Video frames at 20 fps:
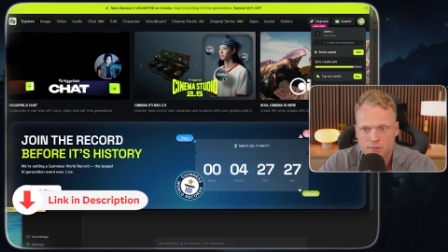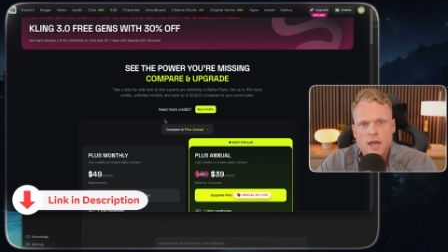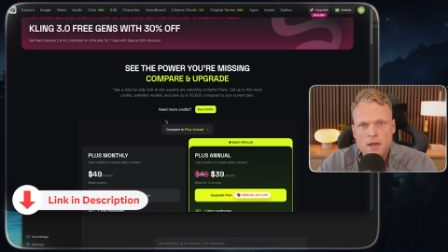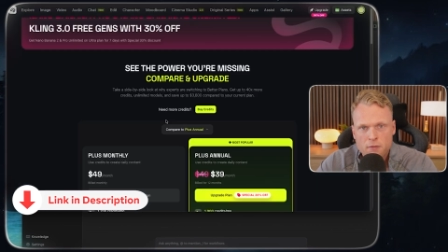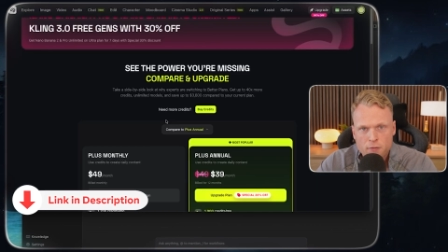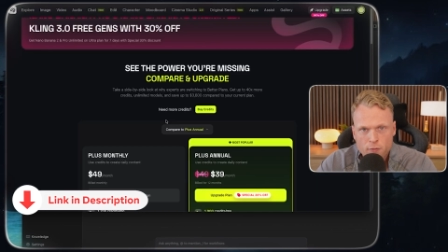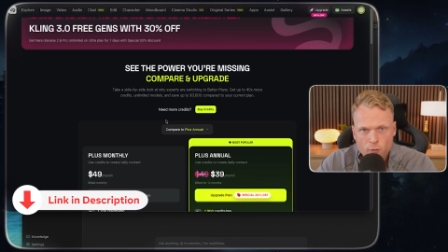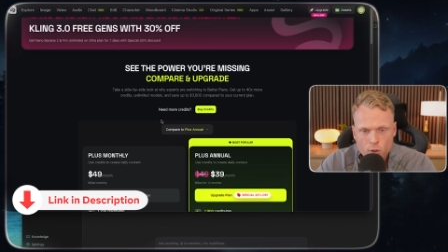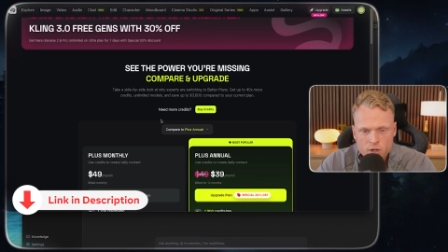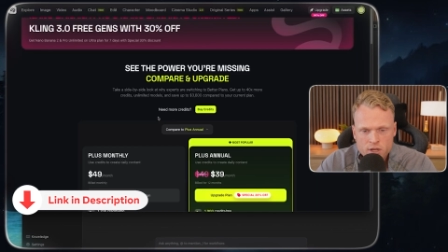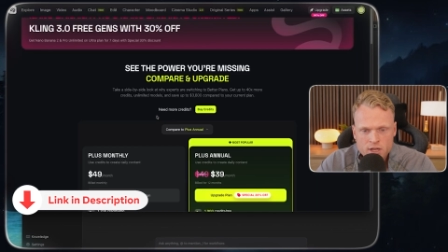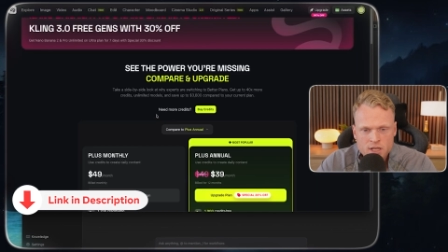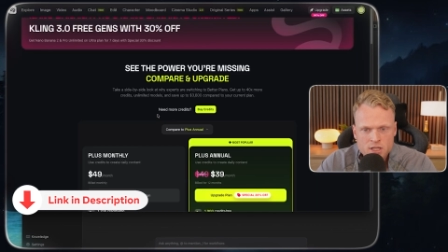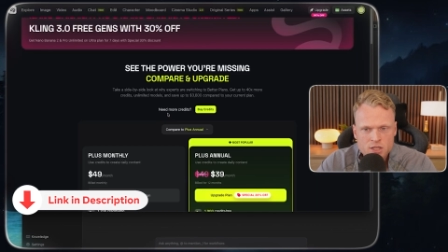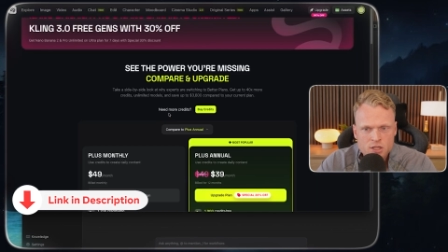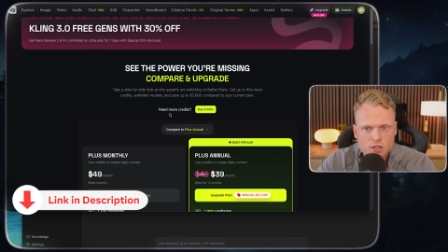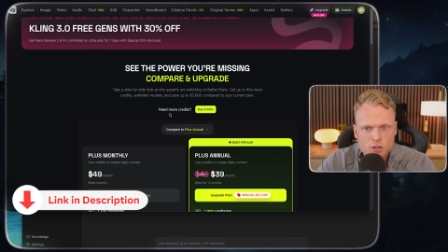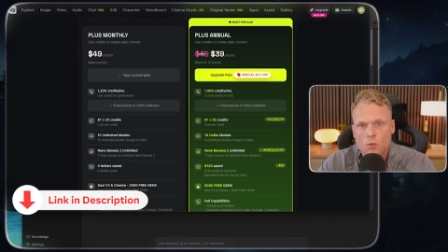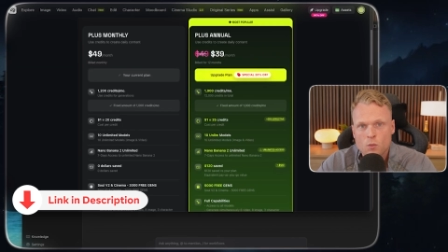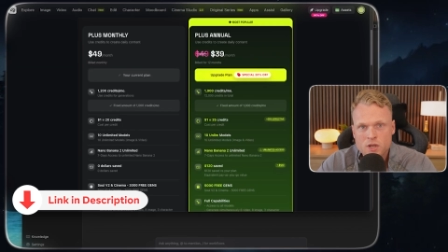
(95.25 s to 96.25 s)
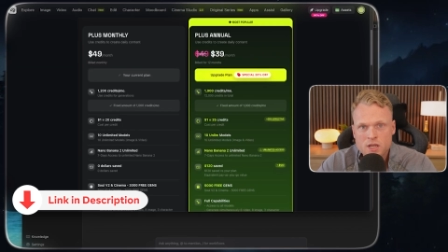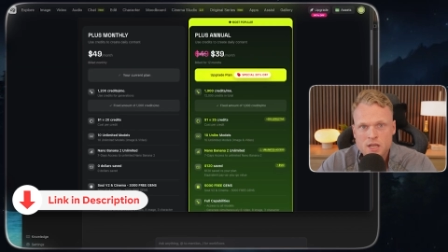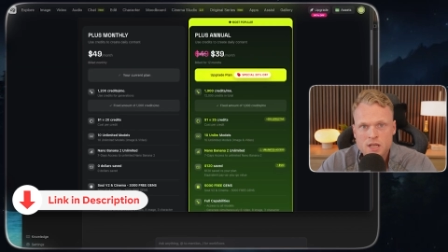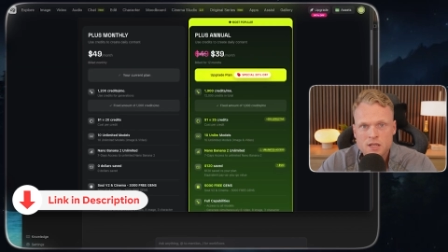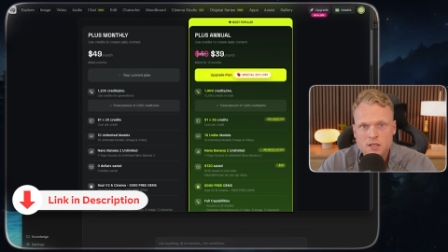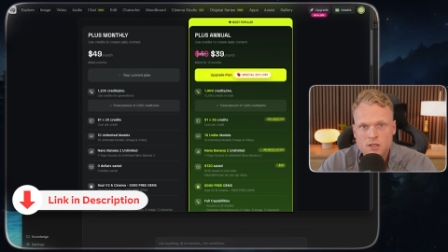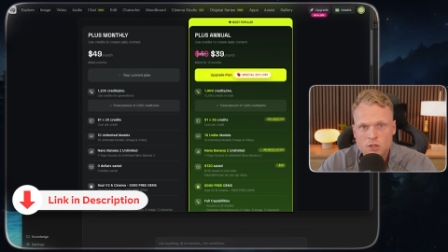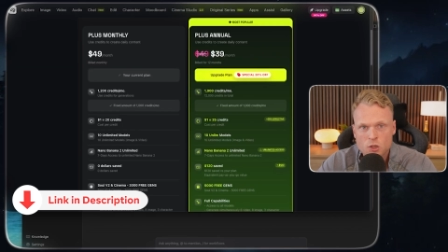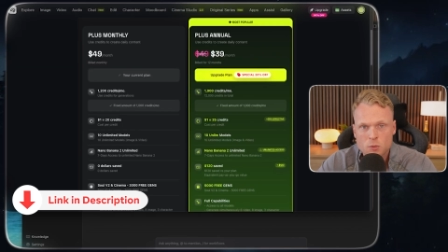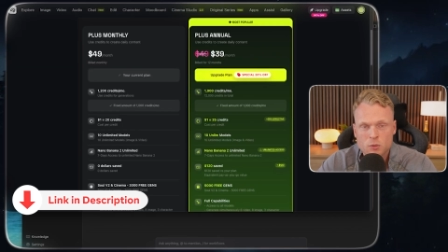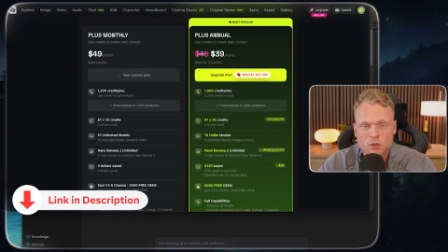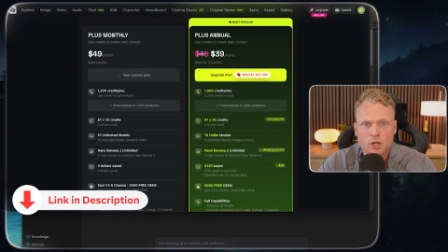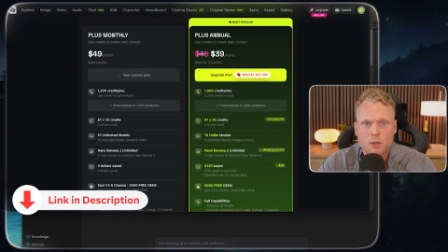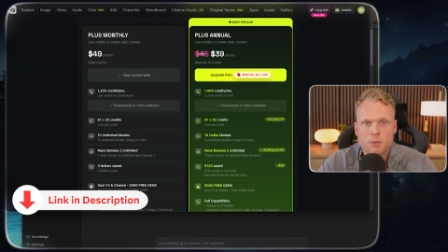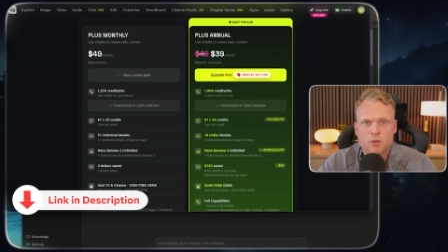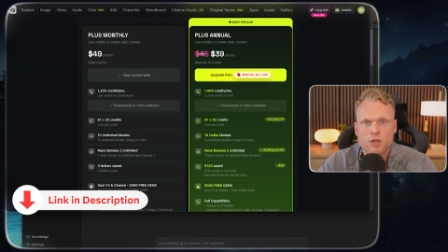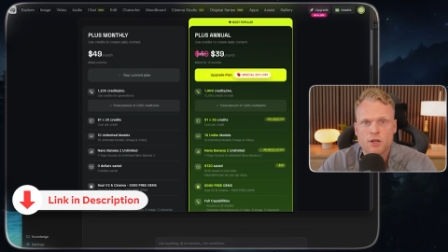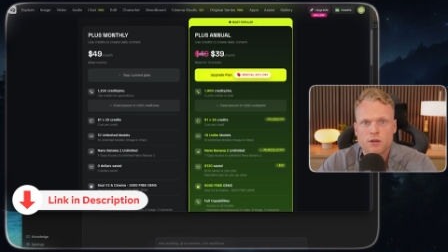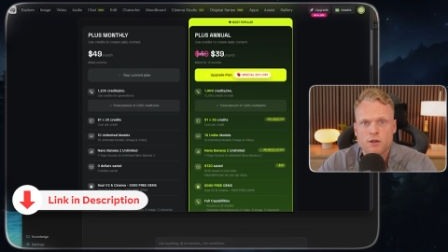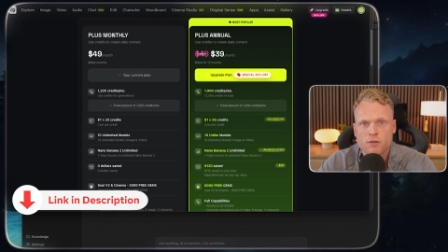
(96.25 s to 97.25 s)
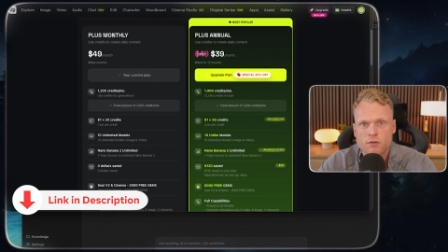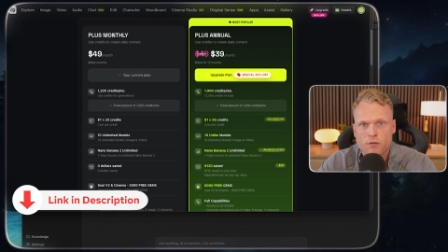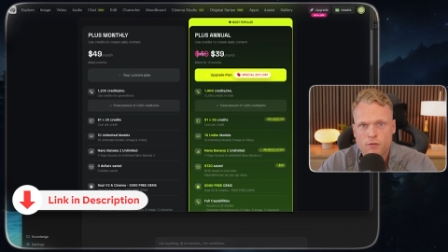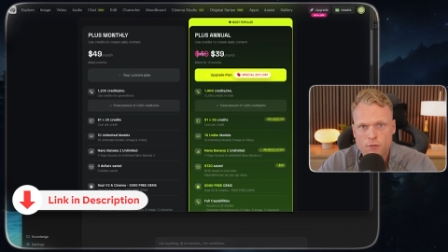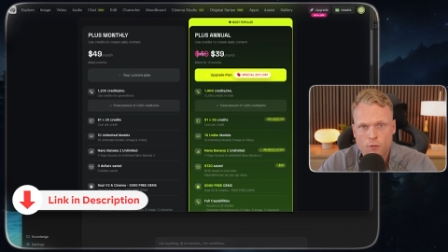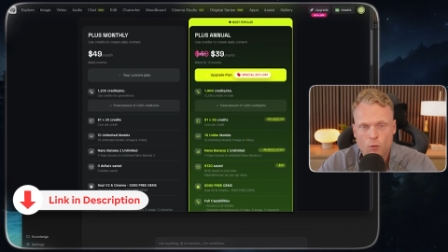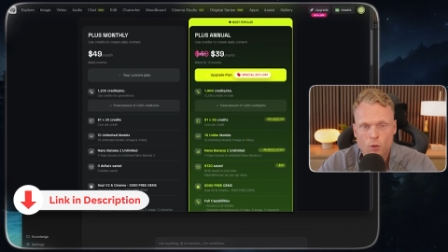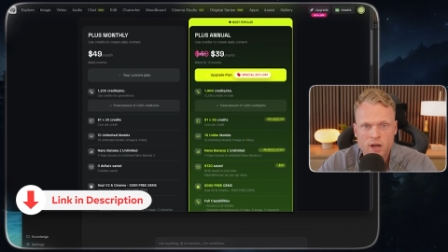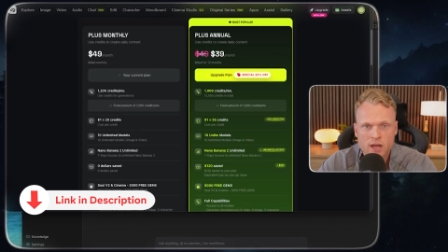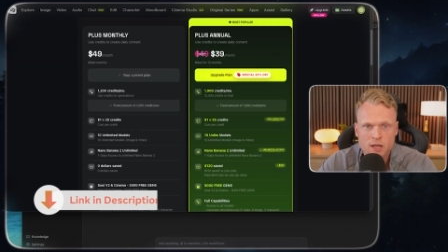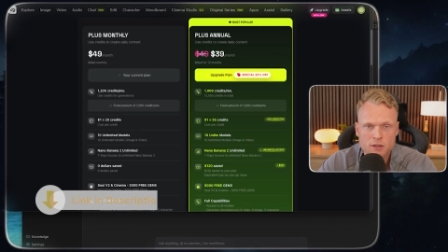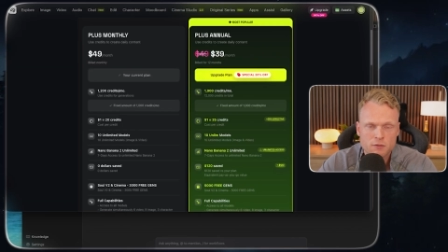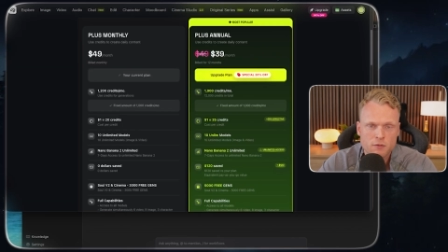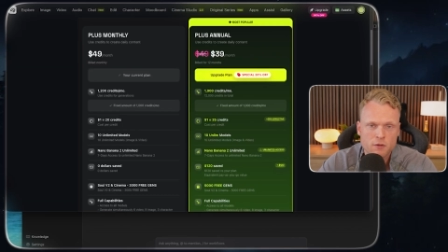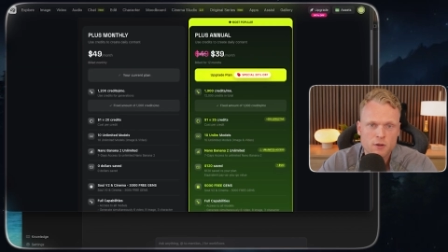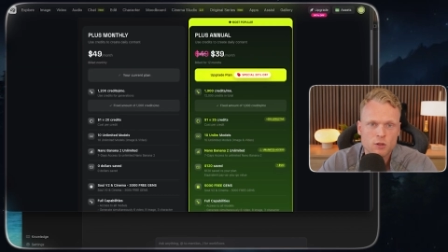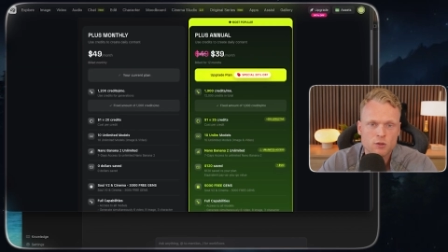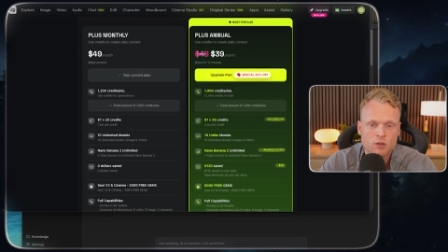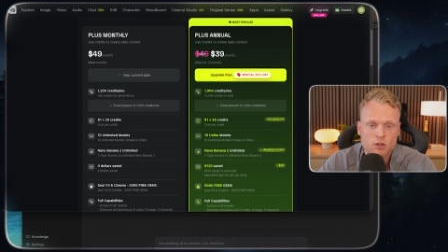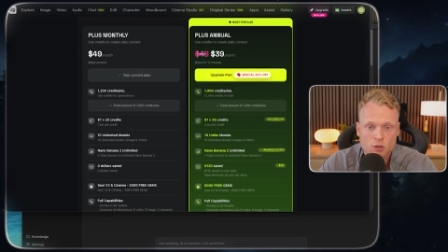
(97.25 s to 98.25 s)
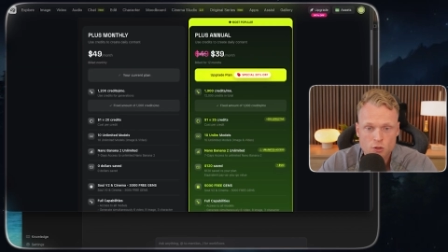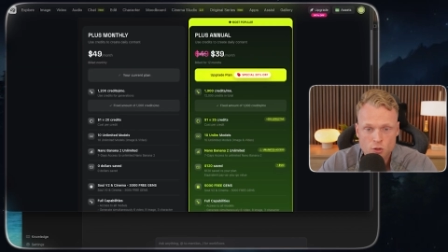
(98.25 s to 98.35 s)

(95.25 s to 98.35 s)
And for this, we need a subscription for Higgfield